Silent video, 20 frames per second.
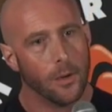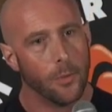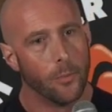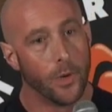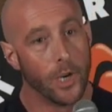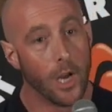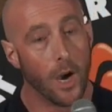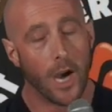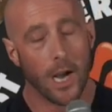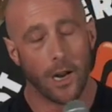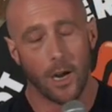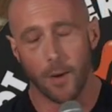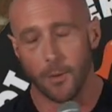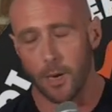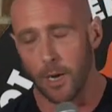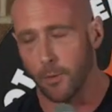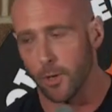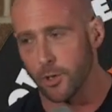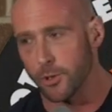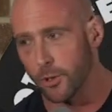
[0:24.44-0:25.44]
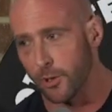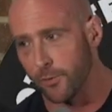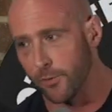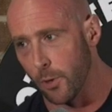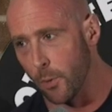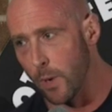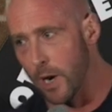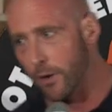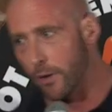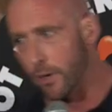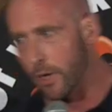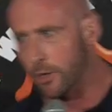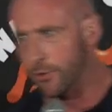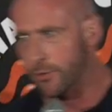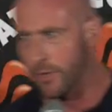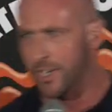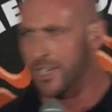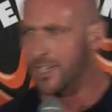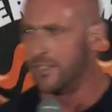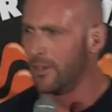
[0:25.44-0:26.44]
But no, I'm not sure if you're aware or not.
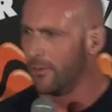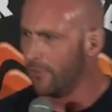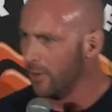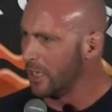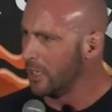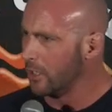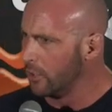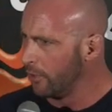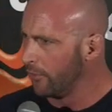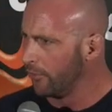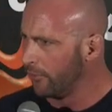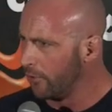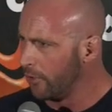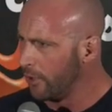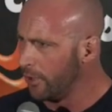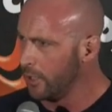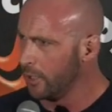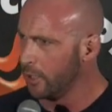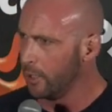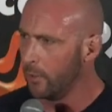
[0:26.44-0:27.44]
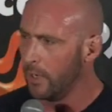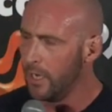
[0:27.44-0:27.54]
Drinking is not very good for you.